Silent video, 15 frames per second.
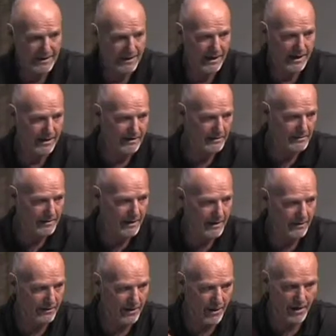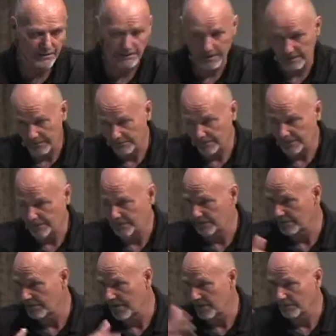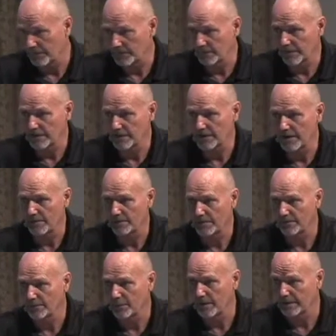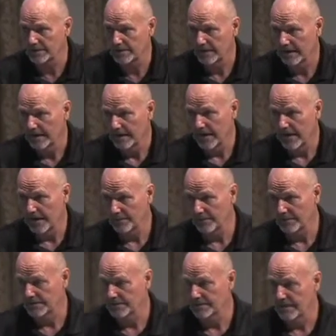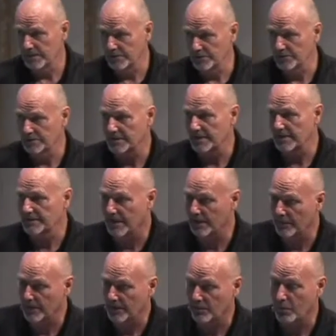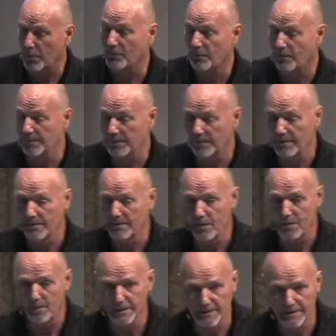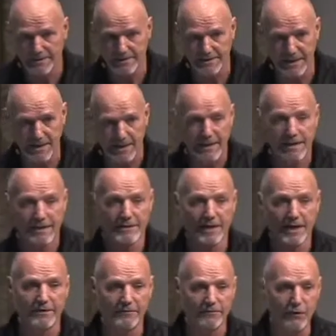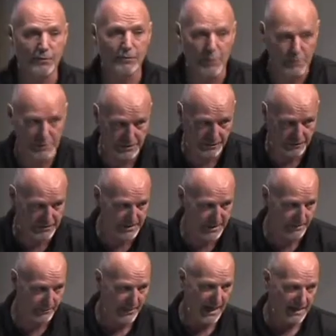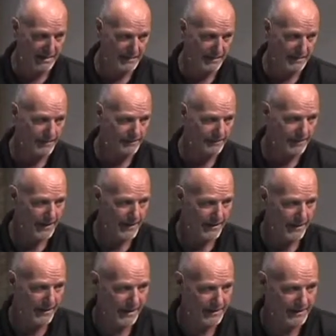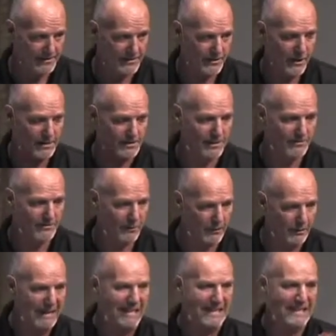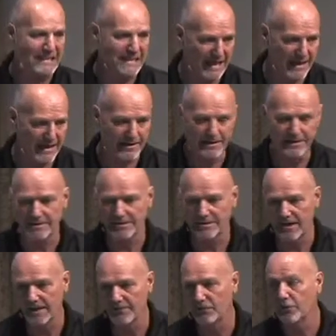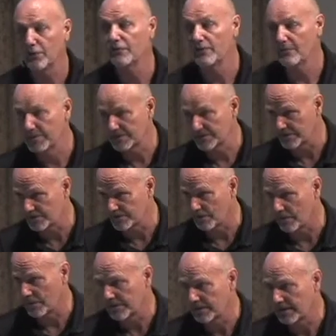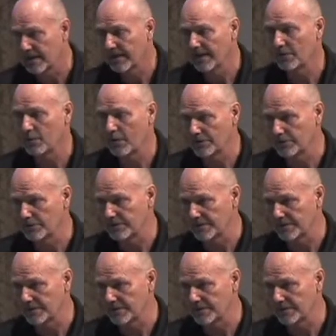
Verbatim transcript: Uh, teaches at Harvard, written a number of books, but as you'll see as I read a quote from him in a moment, he's, he's had a few personal setbacks here. Uh, it has caused him to rethink his uh, view of the business world and what true